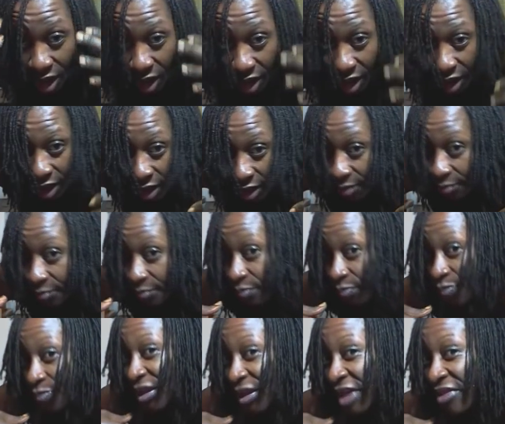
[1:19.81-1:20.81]

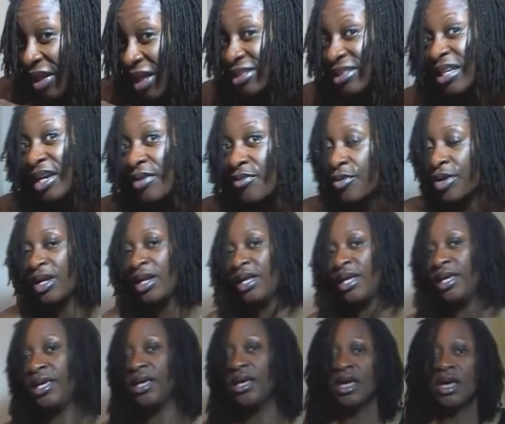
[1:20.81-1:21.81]
Um, and that's it
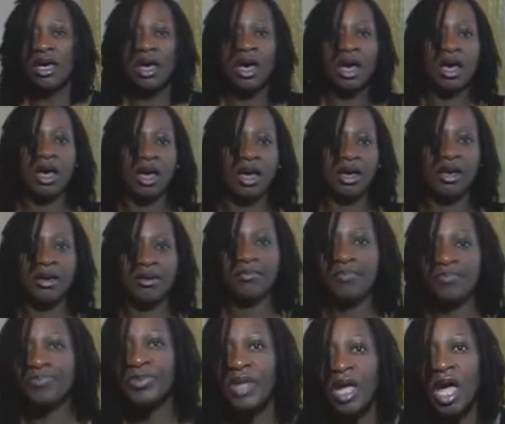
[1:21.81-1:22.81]
really.
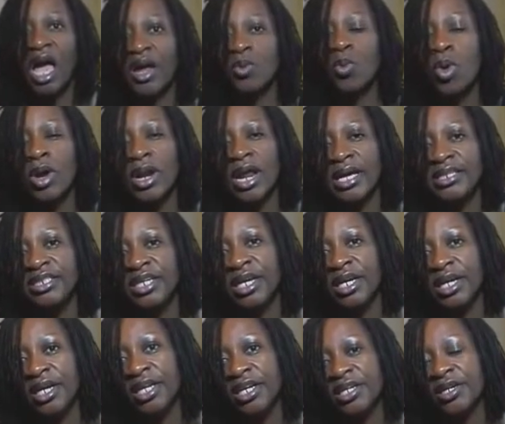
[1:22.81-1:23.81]
Um, and what I
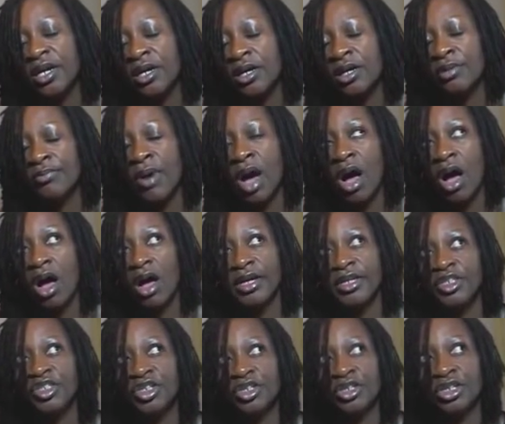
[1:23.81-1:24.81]
did, um,
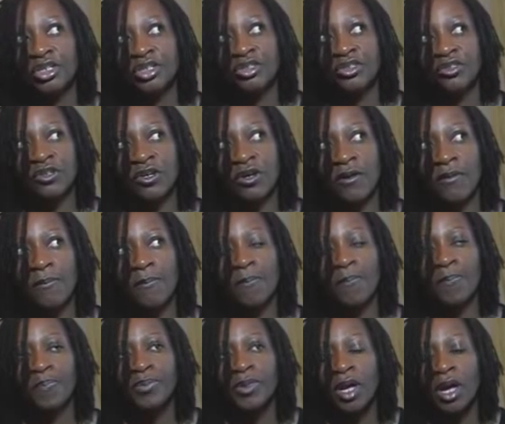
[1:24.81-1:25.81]
I just,
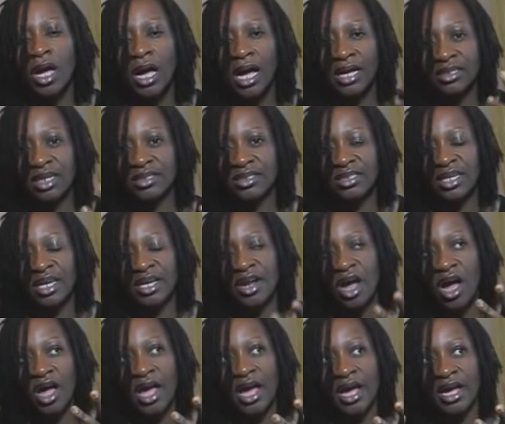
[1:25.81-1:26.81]
as I said,
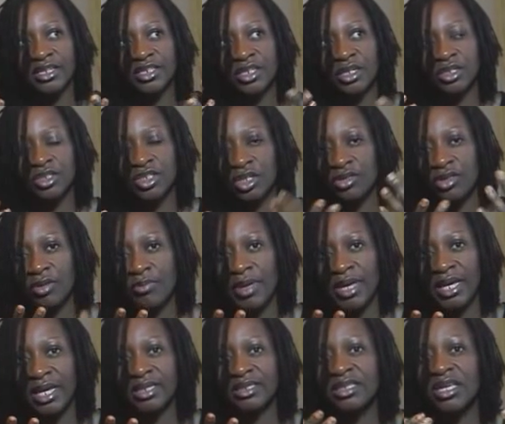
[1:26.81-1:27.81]
I had done the
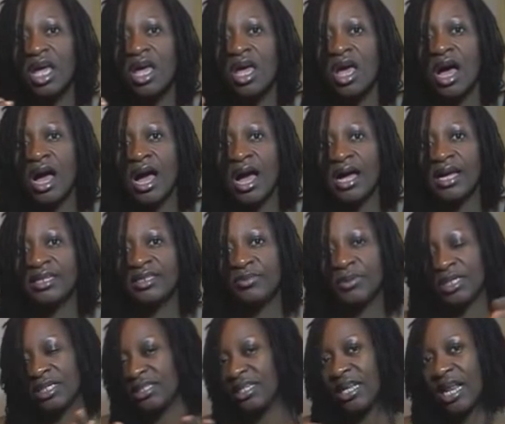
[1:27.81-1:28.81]
mix and
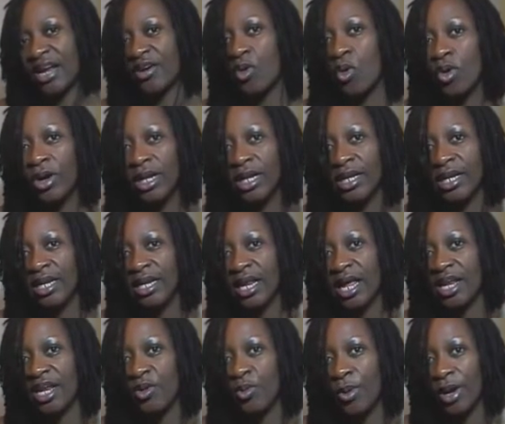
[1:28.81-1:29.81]
because it had oil in it
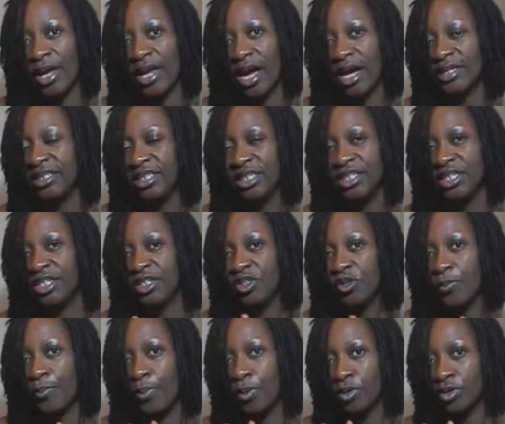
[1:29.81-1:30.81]
anyway, I didn't need
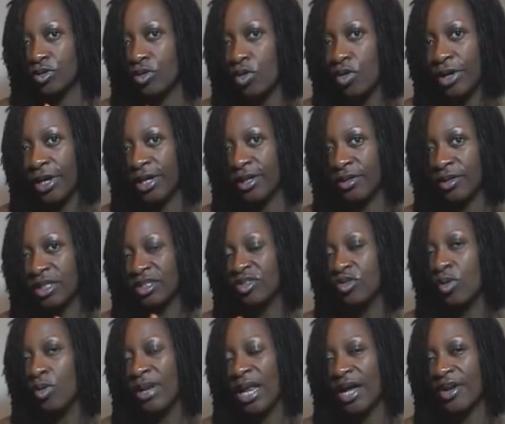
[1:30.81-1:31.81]
to put oil because
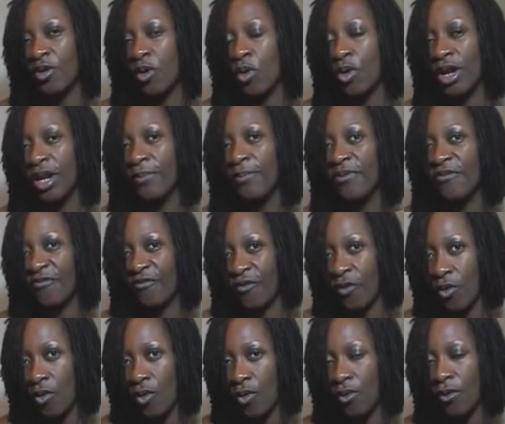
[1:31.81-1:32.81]
normally I had oil
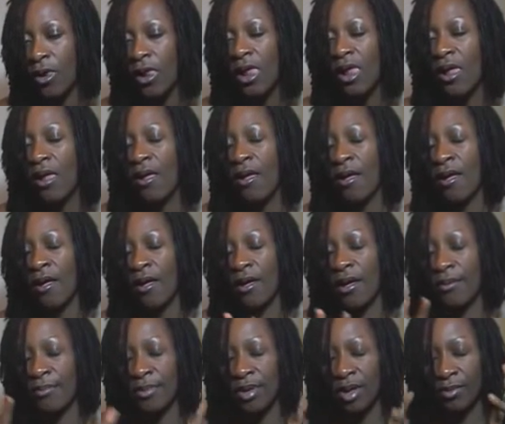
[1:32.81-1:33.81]
before
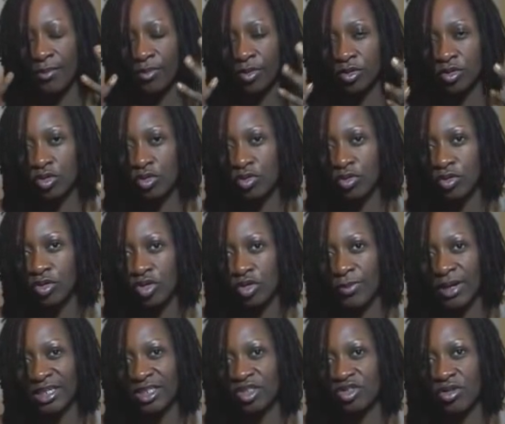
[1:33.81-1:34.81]
um, through to
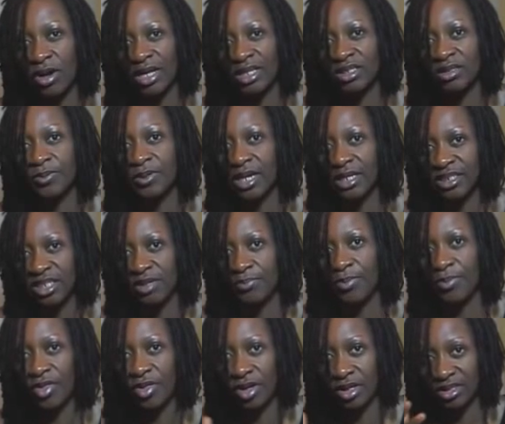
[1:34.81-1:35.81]
my strands, but I
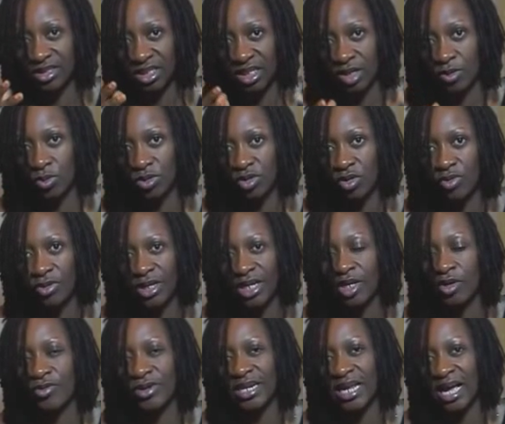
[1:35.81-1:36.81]
didn't bother because it was already,
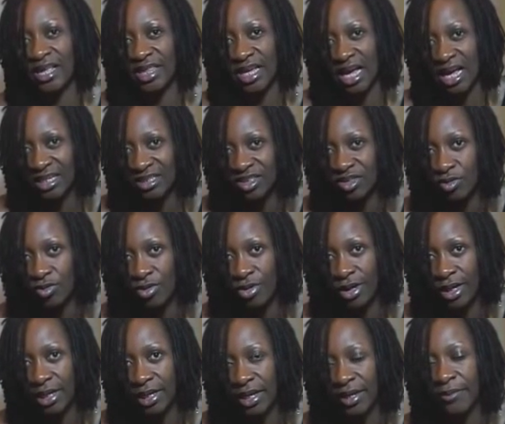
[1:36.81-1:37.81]
it already had the castor
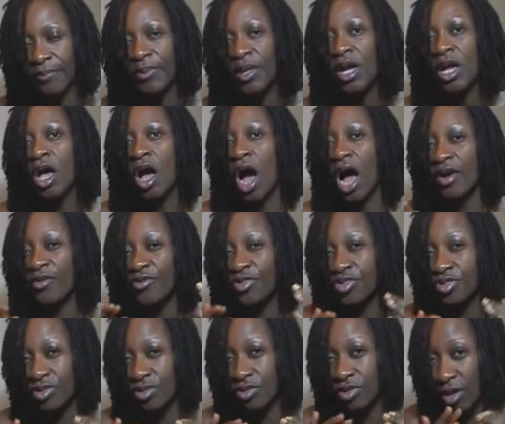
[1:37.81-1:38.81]
oil in it. I
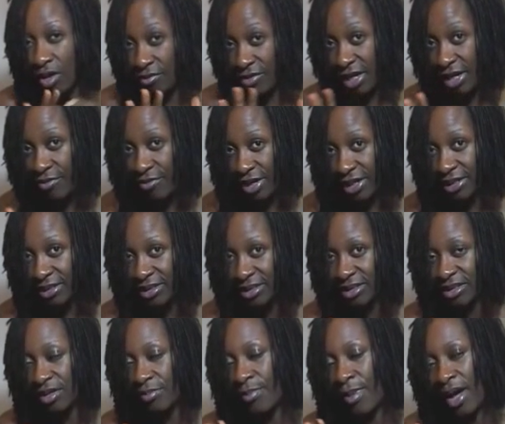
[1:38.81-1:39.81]
thoroughly
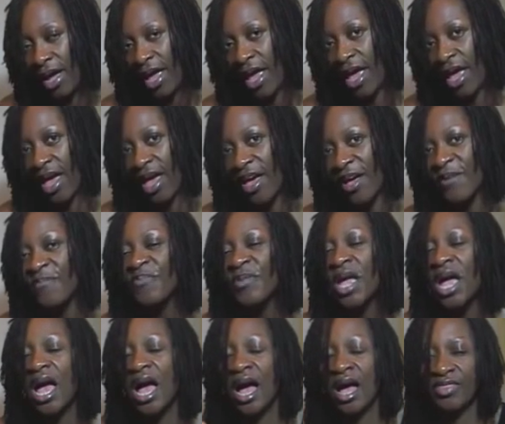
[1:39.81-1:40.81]
rinsed my hair
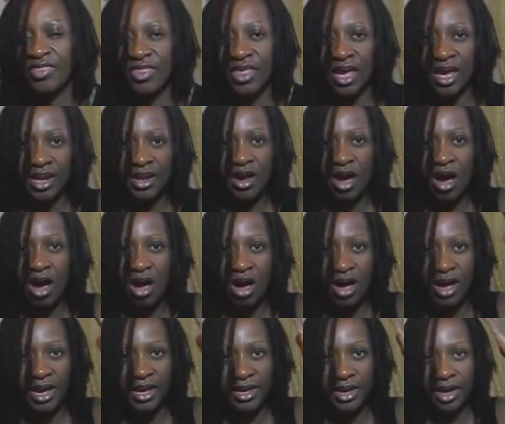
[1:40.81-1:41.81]
and then
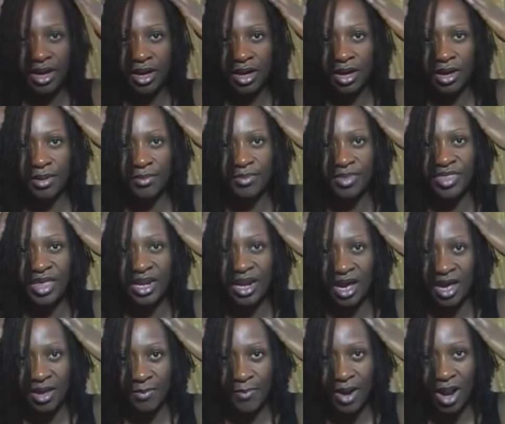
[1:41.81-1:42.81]
I um, then
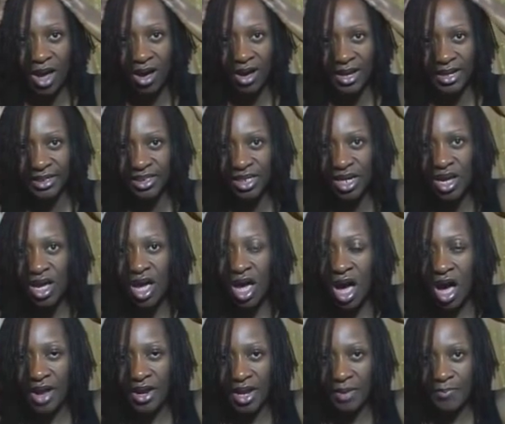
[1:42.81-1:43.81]
I applied
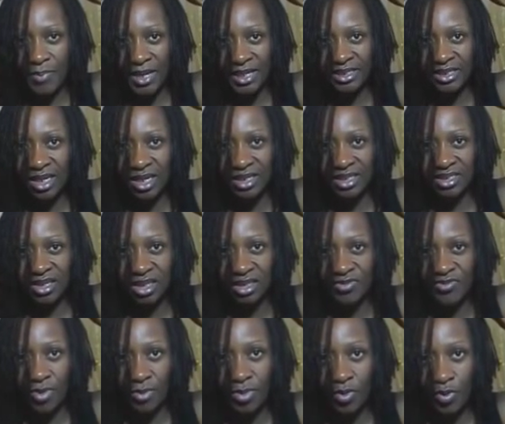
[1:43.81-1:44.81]
and I basically
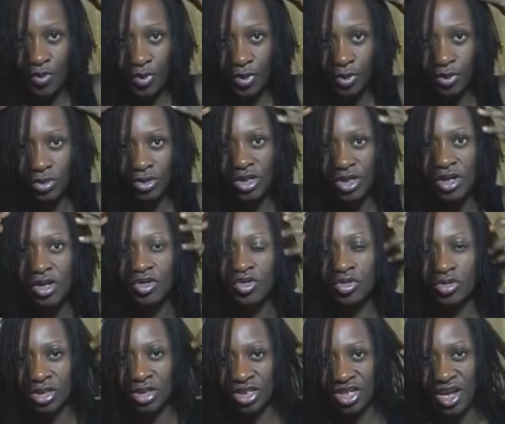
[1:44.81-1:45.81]
started from the root
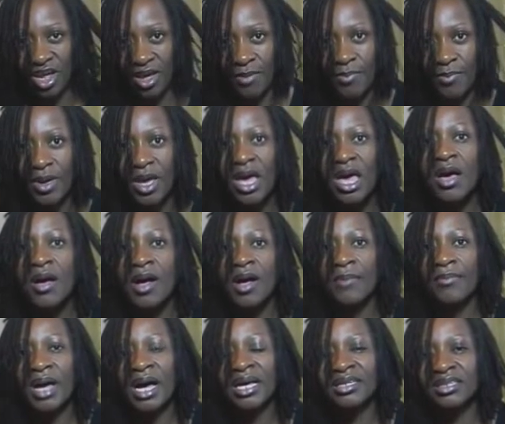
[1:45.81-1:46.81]
to the tip.
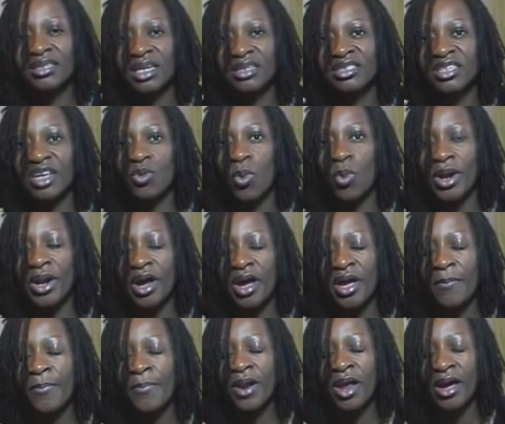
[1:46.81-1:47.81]
And um, as I said, when
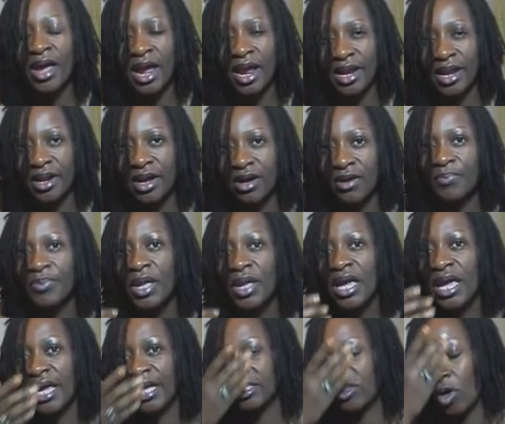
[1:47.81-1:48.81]
I apply henna,
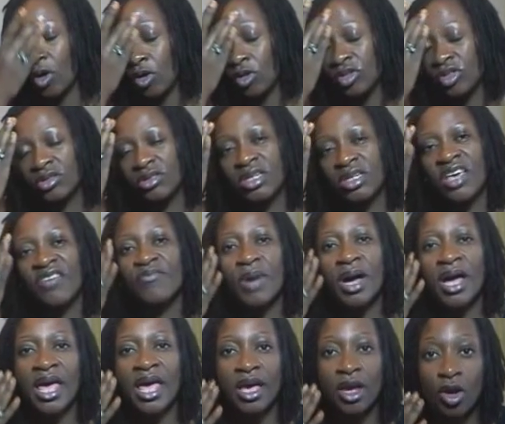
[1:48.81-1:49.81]
it's also to give
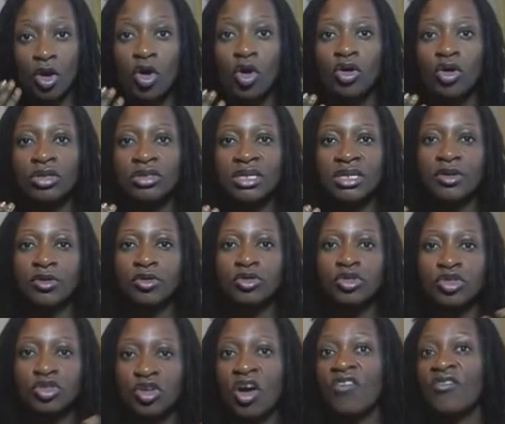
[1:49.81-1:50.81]
my hair gloss and
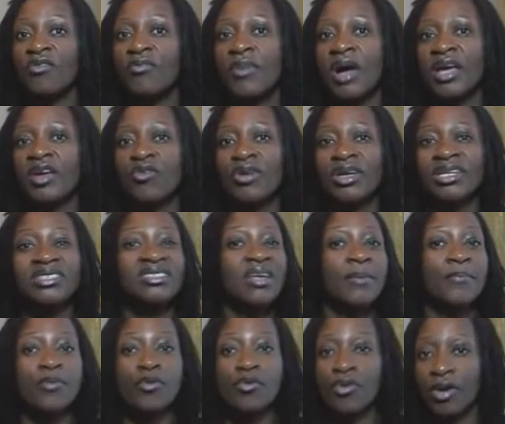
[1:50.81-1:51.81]
also to cover my grays
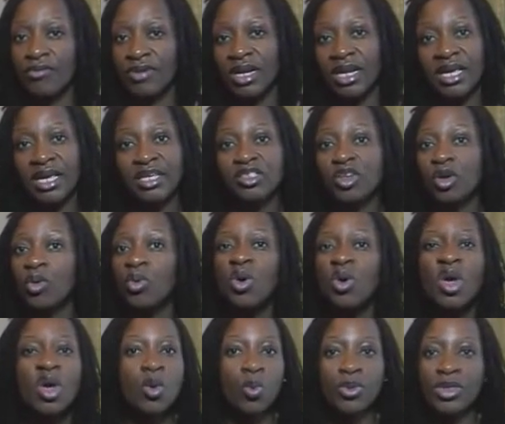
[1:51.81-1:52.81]
temporarily. So
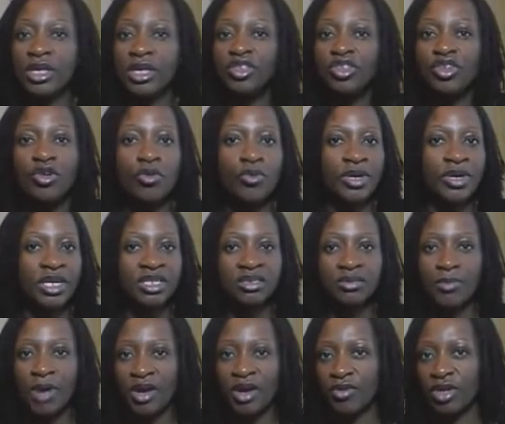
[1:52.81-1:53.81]
within two weeks,
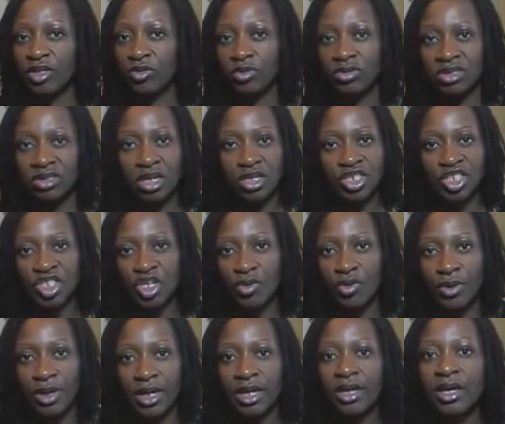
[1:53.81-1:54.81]
my grays will start
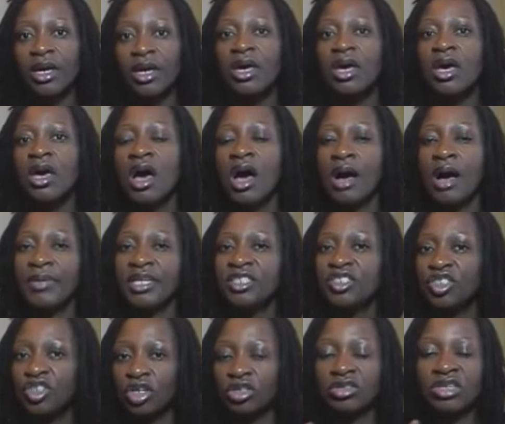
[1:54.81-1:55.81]
showing. Um,
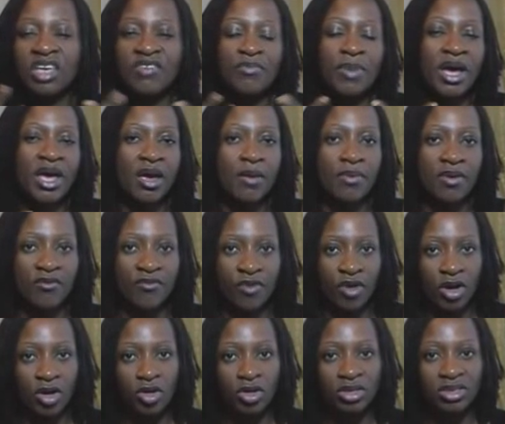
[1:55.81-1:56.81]
it's just to give my hair a bit of
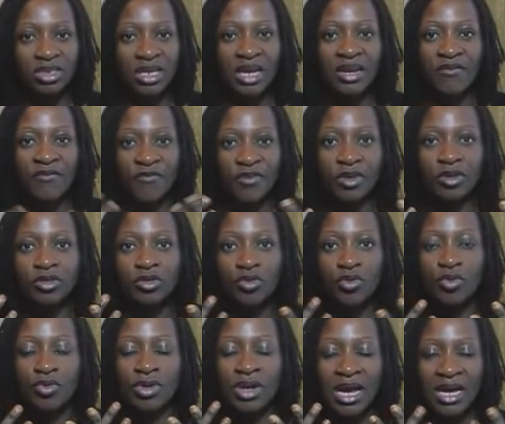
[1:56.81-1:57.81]
gloss and it feels
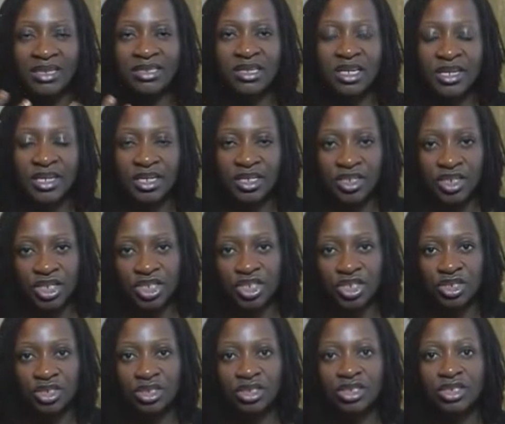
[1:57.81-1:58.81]
nicely
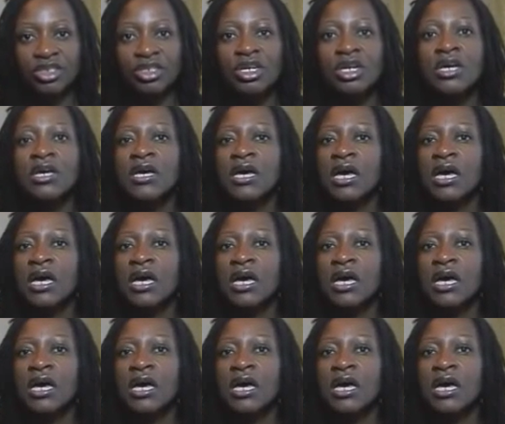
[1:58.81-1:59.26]
conditioned.